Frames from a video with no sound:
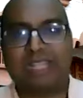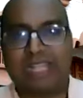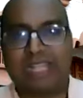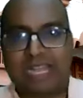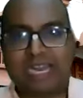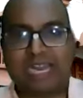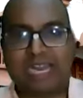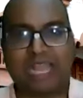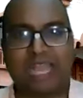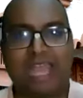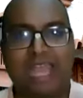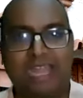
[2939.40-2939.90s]
in
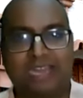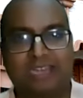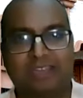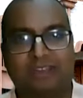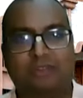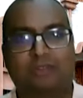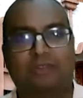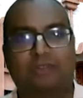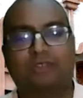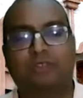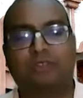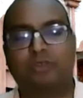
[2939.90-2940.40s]
their
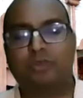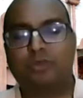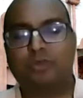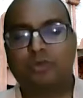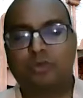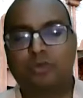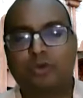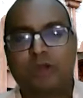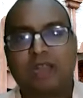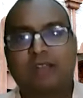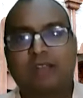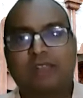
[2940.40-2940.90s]
head, or
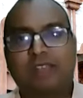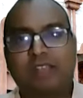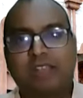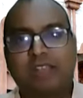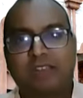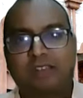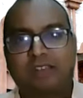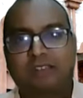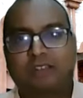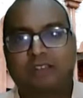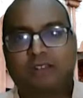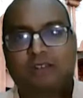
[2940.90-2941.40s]
those who are
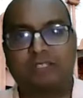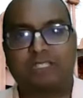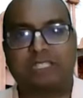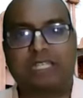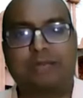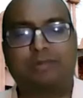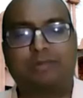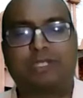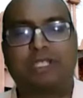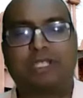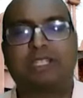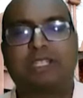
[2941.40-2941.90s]
in a
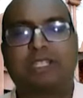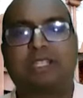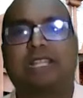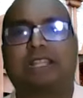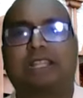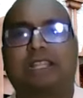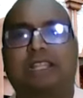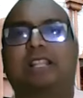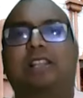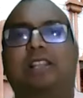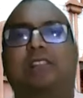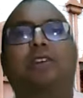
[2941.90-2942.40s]
conception
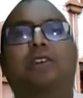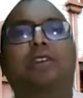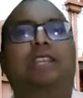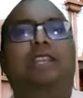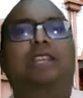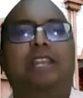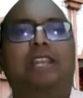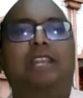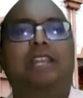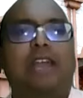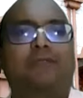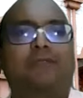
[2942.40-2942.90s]
that the
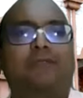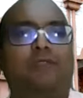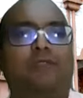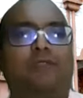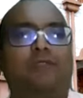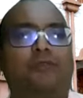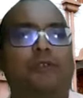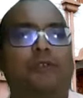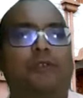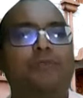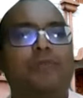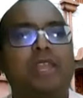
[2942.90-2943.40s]
Lord can have
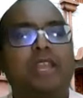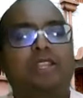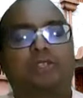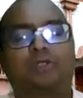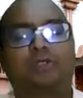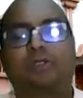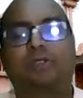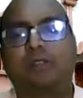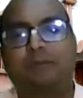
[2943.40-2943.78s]
no form, they are